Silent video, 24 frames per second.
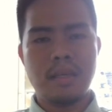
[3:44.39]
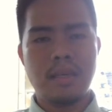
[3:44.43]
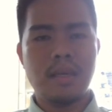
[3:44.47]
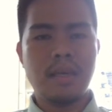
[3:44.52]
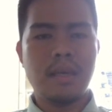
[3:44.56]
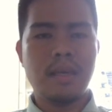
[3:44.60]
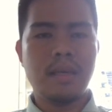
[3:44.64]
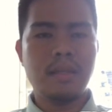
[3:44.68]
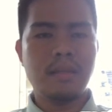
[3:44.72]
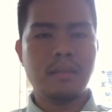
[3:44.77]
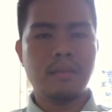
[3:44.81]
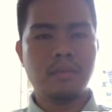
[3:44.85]

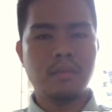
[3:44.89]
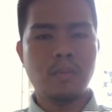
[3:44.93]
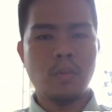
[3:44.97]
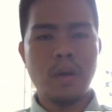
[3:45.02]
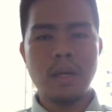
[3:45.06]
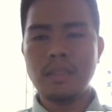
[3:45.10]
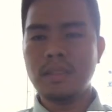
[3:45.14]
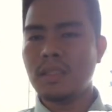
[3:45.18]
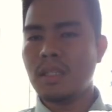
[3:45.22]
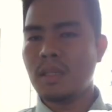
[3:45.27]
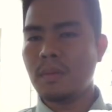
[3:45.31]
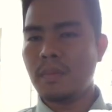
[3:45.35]
in
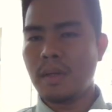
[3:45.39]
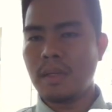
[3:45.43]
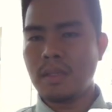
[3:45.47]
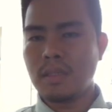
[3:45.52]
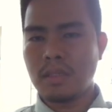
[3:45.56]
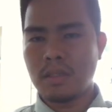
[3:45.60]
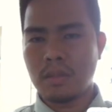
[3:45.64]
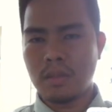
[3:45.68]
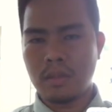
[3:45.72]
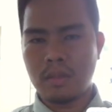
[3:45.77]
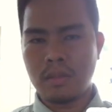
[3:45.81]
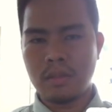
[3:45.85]
one
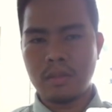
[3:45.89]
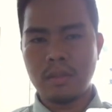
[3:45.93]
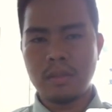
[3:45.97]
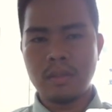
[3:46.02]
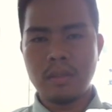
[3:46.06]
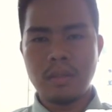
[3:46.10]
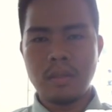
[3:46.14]
dimension.